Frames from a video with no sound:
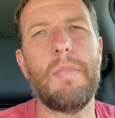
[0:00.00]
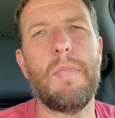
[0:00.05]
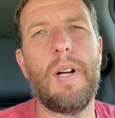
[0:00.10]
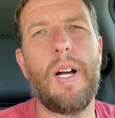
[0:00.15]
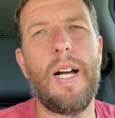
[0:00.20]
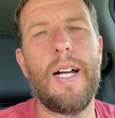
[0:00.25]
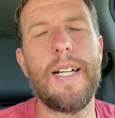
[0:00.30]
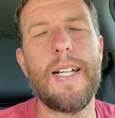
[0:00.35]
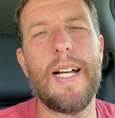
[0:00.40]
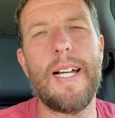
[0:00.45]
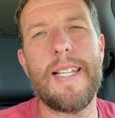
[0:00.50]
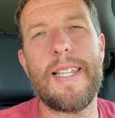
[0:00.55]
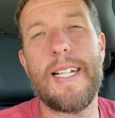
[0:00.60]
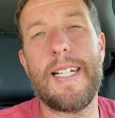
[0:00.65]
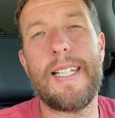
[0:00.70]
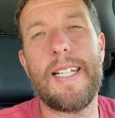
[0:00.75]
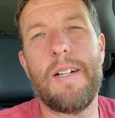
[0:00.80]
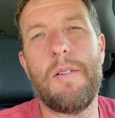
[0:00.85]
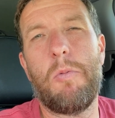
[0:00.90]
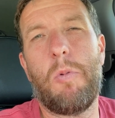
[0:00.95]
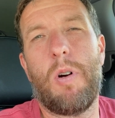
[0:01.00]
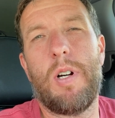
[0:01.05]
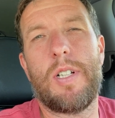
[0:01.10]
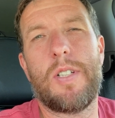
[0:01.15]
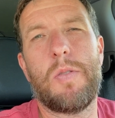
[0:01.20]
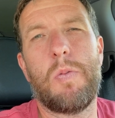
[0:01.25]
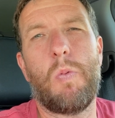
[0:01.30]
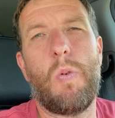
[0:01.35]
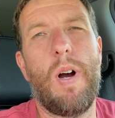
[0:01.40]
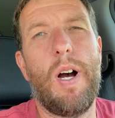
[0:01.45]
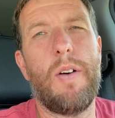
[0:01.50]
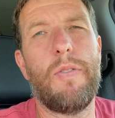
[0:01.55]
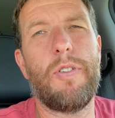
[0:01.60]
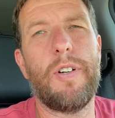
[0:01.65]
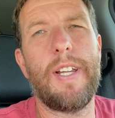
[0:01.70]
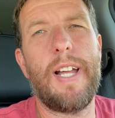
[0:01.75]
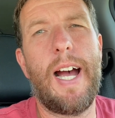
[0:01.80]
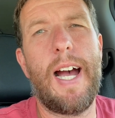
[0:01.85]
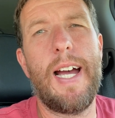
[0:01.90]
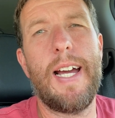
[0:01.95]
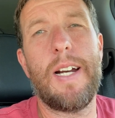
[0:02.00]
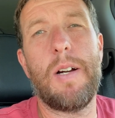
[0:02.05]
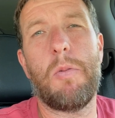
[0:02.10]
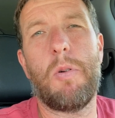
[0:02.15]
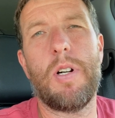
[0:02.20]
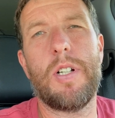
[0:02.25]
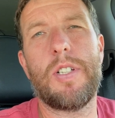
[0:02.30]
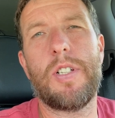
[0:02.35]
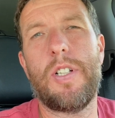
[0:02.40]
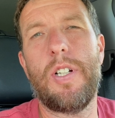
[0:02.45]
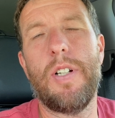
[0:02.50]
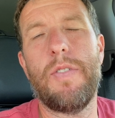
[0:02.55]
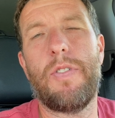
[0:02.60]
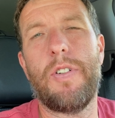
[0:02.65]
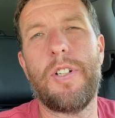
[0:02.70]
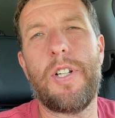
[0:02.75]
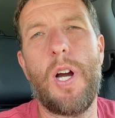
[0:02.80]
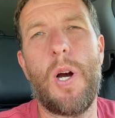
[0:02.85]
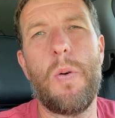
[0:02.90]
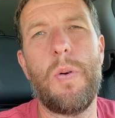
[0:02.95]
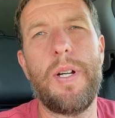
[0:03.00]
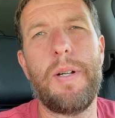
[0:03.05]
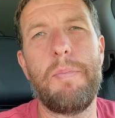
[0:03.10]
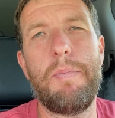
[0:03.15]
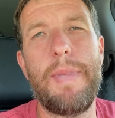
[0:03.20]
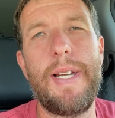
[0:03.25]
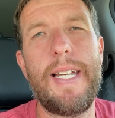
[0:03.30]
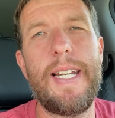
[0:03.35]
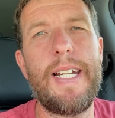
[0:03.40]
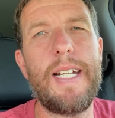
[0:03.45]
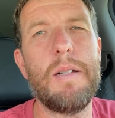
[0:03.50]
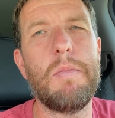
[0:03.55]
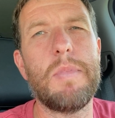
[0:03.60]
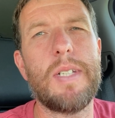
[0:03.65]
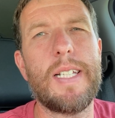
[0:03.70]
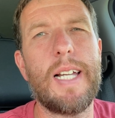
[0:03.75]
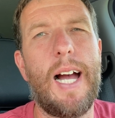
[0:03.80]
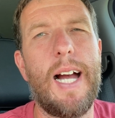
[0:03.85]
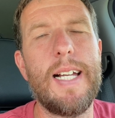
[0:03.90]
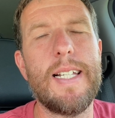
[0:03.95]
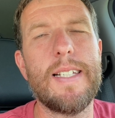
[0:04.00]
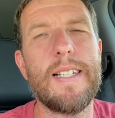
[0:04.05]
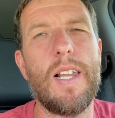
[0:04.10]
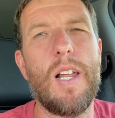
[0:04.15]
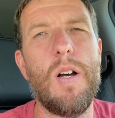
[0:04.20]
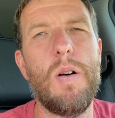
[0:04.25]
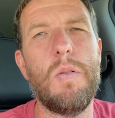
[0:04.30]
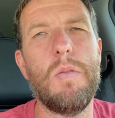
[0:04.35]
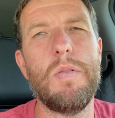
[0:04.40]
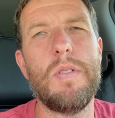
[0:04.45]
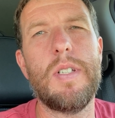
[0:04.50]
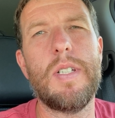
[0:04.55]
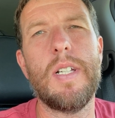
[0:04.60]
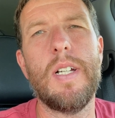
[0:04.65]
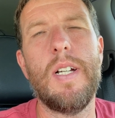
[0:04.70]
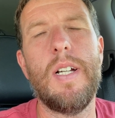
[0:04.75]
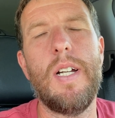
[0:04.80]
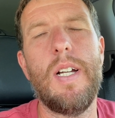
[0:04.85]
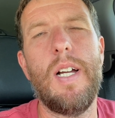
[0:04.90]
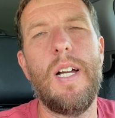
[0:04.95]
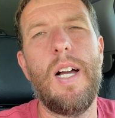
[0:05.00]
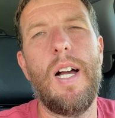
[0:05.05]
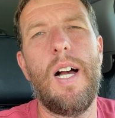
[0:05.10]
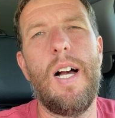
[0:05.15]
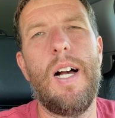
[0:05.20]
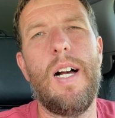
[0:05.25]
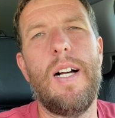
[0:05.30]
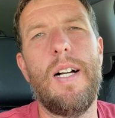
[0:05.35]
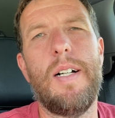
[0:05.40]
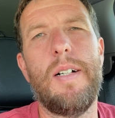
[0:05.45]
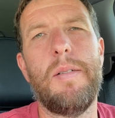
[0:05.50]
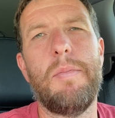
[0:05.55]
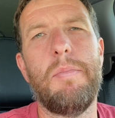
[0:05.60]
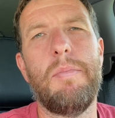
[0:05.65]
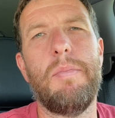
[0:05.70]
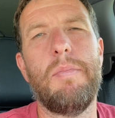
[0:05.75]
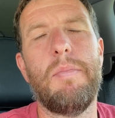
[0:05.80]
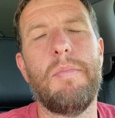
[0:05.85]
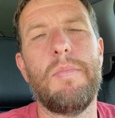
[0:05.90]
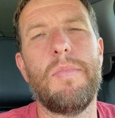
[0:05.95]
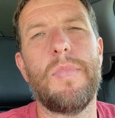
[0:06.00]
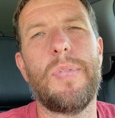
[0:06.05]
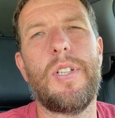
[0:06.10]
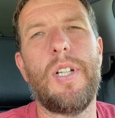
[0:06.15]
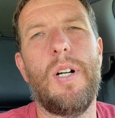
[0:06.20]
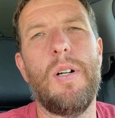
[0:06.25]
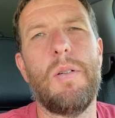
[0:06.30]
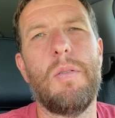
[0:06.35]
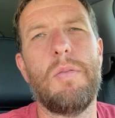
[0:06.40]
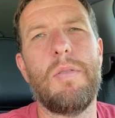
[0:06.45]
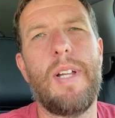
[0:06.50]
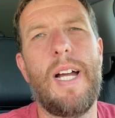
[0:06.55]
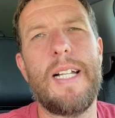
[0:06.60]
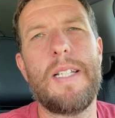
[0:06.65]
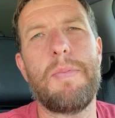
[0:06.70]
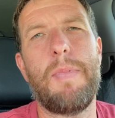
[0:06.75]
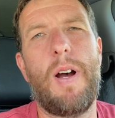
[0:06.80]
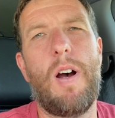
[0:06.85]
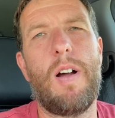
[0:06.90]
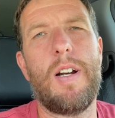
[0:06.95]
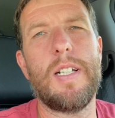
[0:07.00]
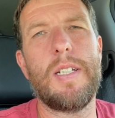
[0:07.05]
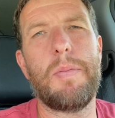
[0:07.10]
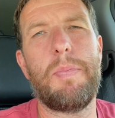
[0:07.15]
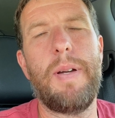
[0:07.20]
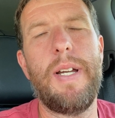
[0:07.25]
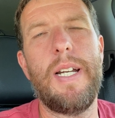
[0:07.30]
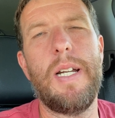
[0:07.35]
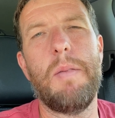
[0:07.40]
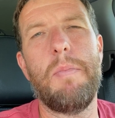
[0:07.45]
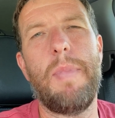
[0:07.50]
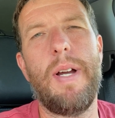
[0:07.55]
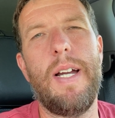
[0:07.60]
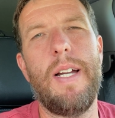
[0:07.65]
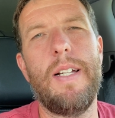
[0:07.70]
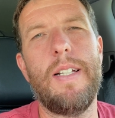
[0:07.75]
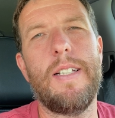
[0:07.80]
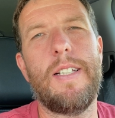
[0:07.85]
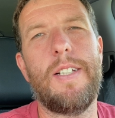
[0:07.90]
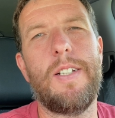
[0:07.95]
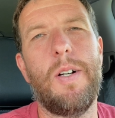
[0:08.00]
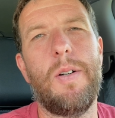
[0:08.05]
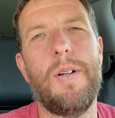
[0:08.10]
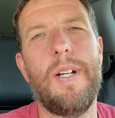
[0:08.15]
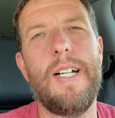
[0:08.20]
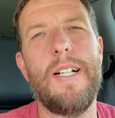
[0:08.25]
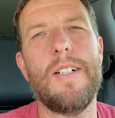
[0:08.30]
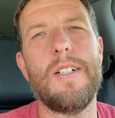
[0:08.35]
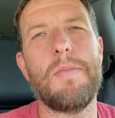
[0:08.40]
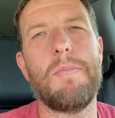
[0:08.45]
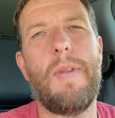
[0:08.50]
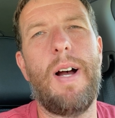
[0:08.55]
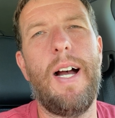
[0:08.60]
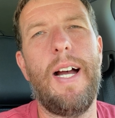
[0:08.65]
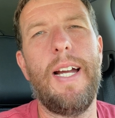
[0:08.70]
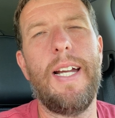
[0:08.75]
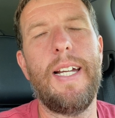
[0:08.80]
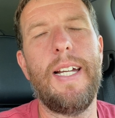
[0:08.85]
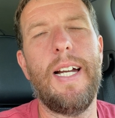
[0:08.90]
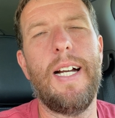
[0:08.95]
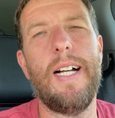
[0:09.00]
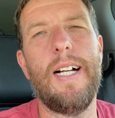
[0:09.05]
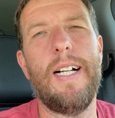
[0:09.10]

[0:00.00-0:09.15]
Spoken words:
I think that works well for that, and it works good for towing medium-sized loads. So that's my honest opinion. But so here's my,